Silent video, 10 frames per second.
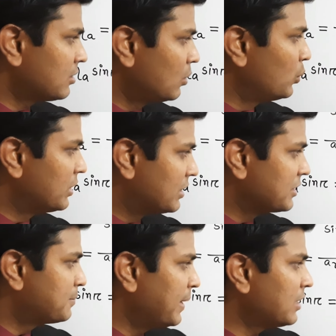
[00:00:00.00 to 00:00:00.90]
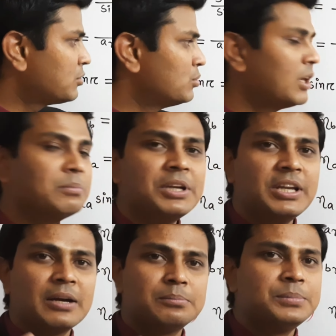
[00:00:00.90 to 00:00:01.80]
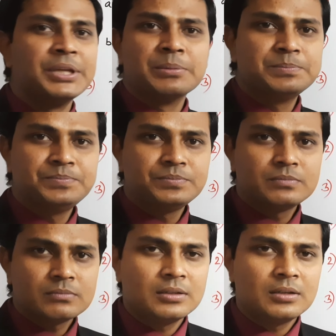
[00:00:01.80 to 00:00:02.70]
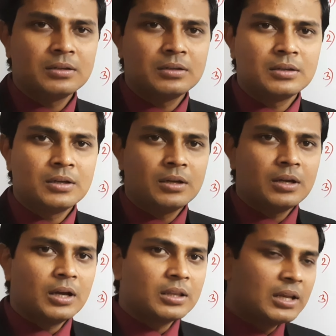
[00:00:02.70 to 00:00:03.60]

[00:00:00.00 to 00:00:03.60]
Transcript: with respect to the medium B. And the